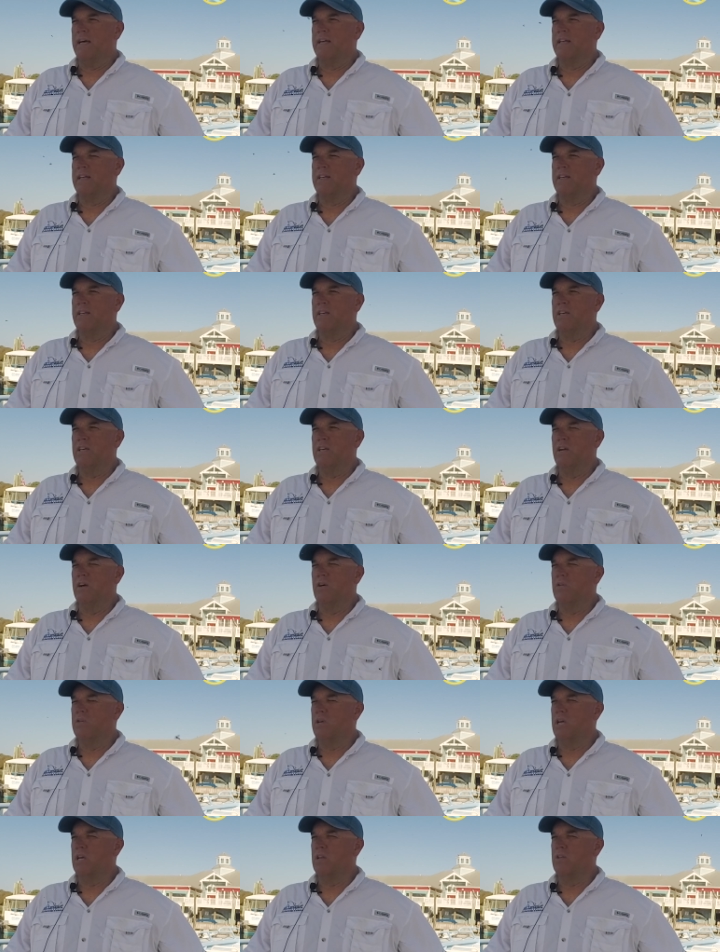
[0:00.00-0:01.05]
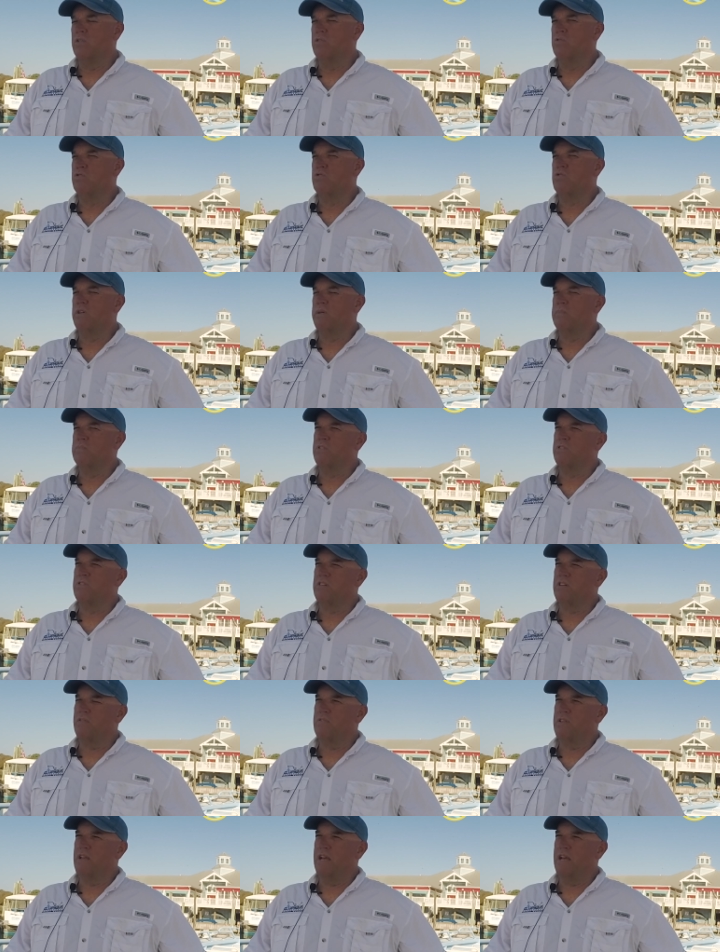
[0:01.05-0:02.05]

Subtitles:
and you can lose trips and stuff in the